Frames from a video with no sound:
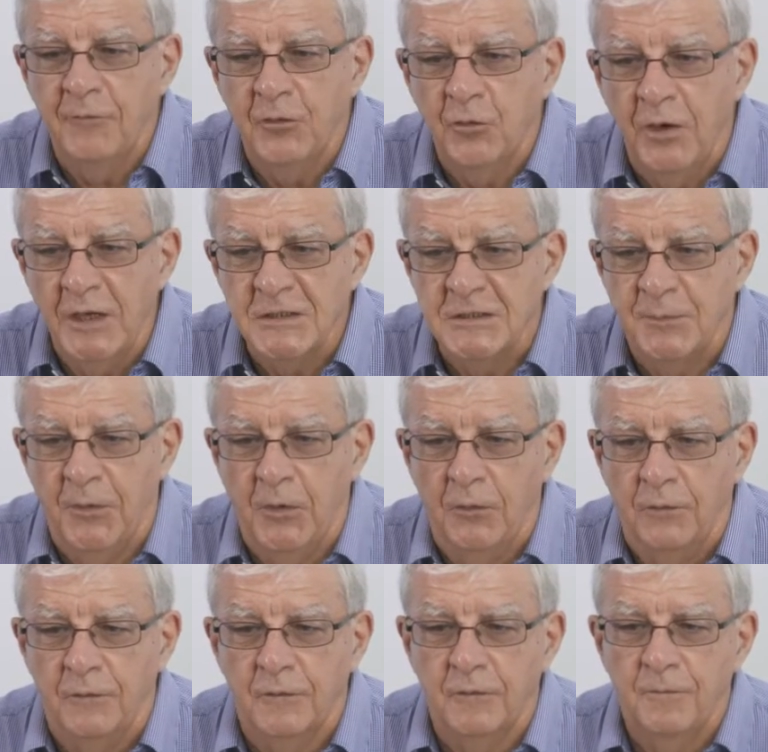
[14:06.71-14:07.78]
a
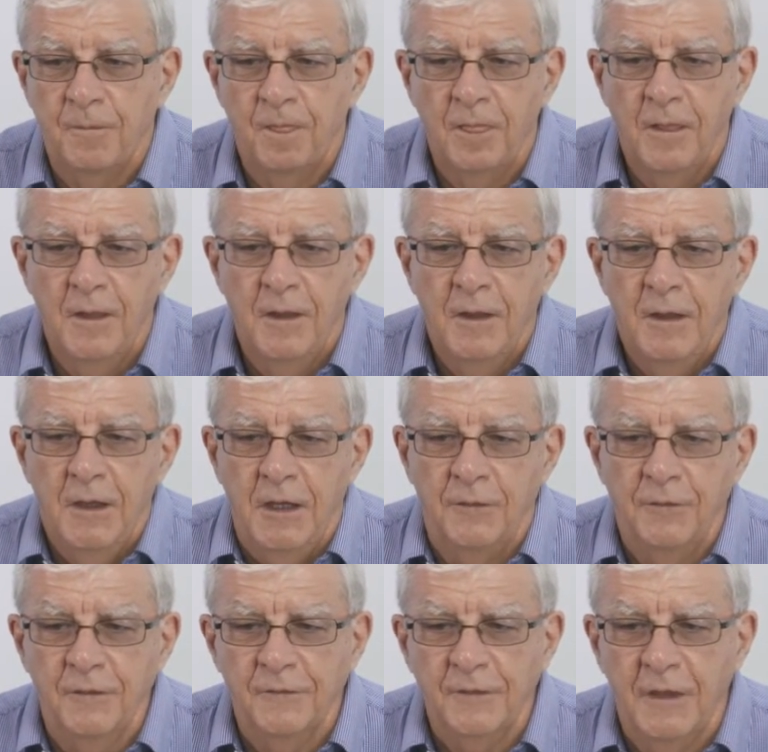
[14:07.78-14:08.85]
transpose. In
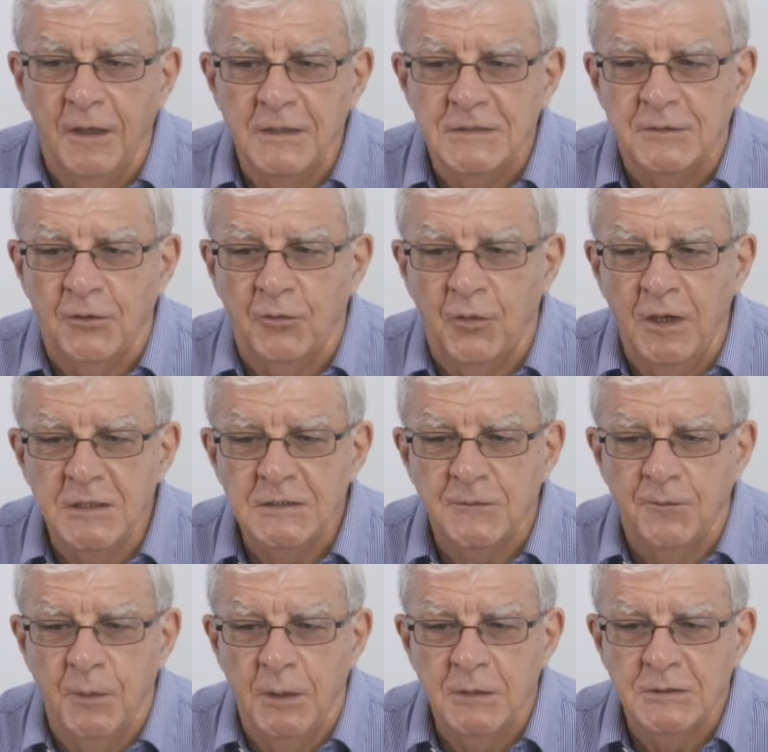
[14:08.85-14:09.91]
this case, the
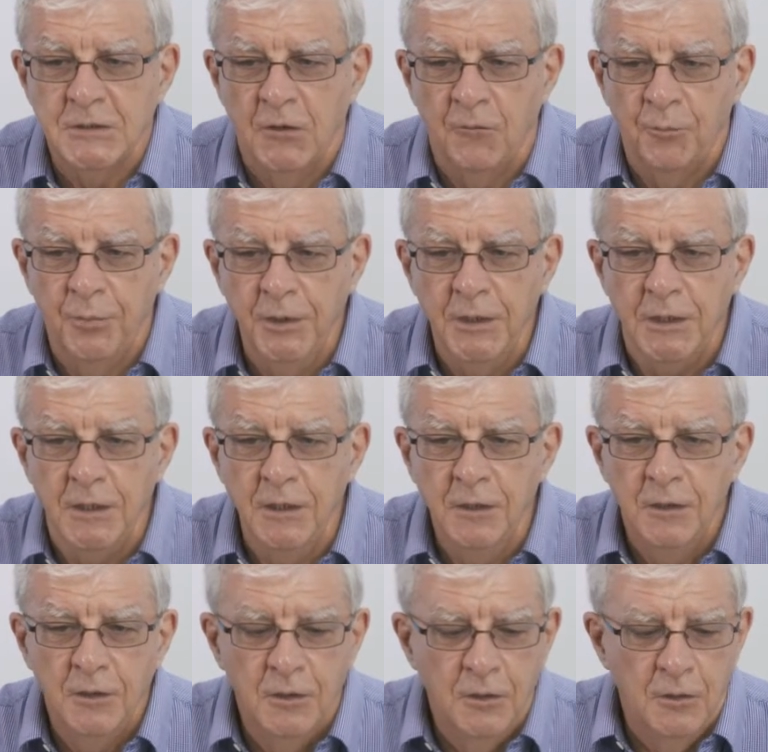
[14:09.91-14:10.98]
transpose of B
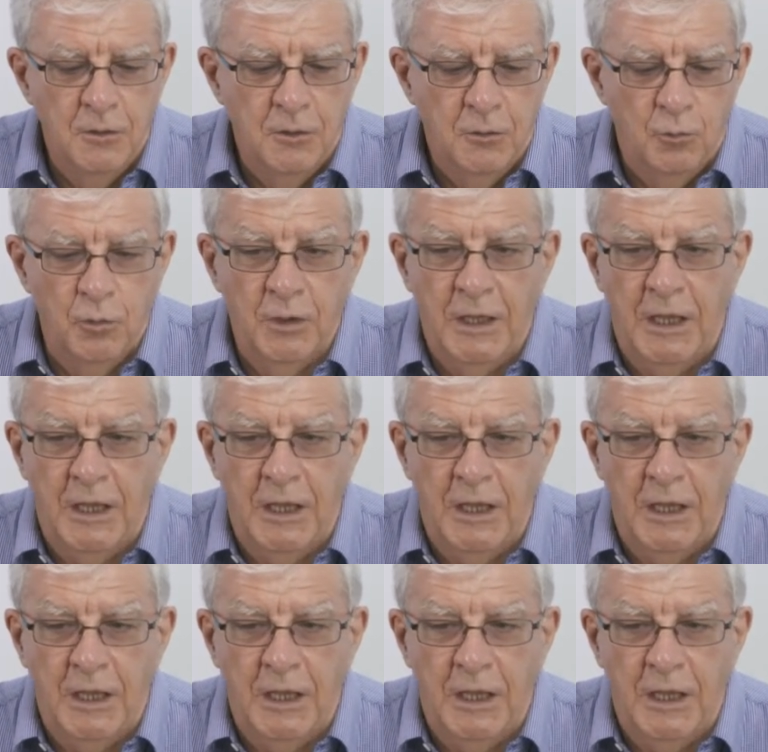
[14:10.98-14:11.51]
will